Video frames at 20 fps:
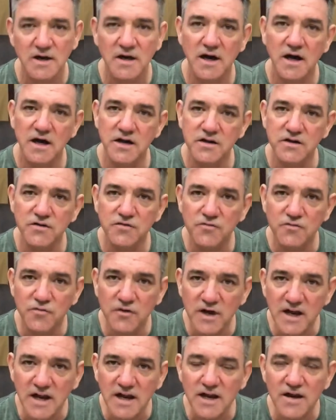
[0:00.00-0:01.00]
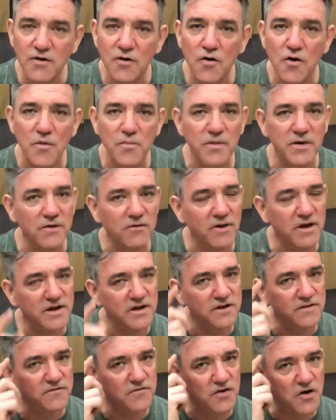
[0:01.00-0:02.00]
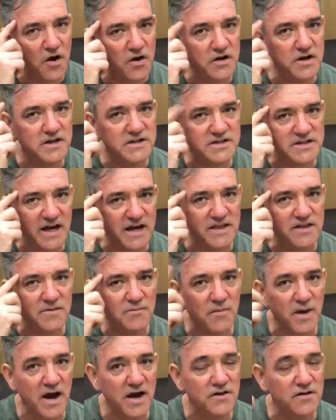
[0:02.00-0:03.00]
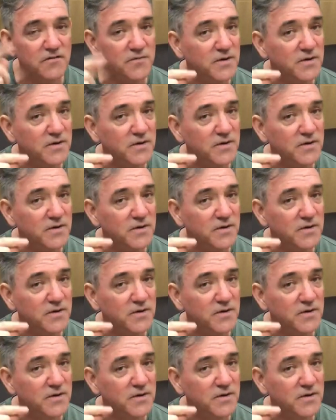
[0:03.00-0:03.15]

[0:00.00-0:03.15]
And you're really open, right? You've got to take the mind off,